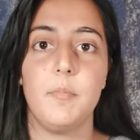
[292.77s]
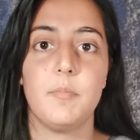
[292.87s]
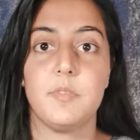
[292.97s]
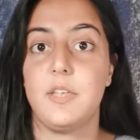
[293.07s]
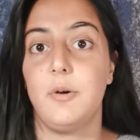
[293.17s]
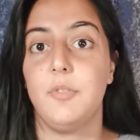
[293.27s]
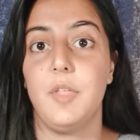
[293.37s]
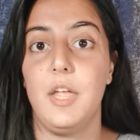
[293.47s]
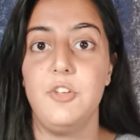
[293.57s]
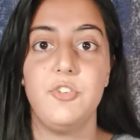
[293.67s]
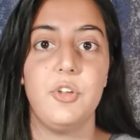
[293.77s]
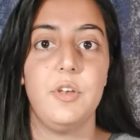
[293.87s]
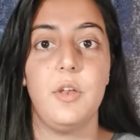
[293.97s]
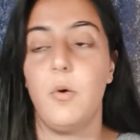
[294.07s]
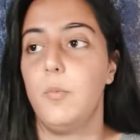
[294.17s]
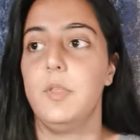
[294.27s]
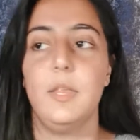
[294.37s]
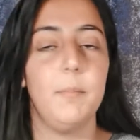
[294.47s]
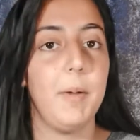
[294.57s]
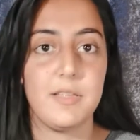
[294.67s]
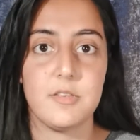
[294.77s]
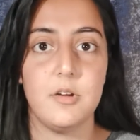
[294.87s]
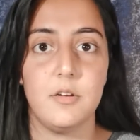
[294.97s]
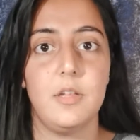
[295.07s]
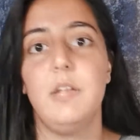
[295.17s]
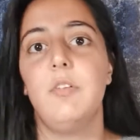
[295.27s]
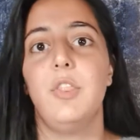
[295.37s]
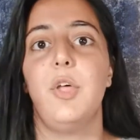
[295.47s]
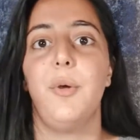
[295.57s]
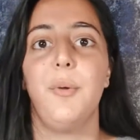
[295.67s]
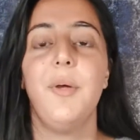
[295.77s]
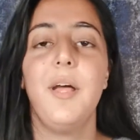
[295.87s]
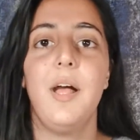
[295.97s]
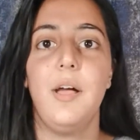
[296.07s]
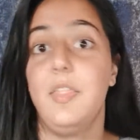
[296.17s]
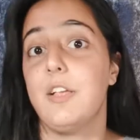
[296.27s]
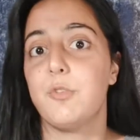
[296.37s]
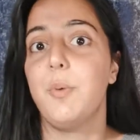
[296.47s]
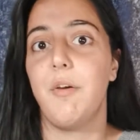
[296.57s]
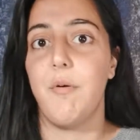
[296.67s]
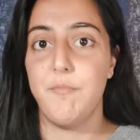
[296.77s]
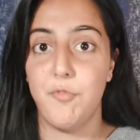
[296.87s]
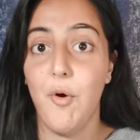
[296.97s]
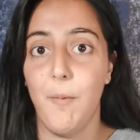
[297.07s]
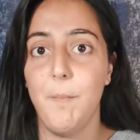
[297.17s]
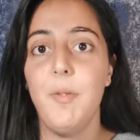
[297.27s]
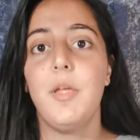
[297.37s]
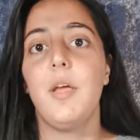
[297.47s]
South Asian within Pakistan, even though that's where I'm from.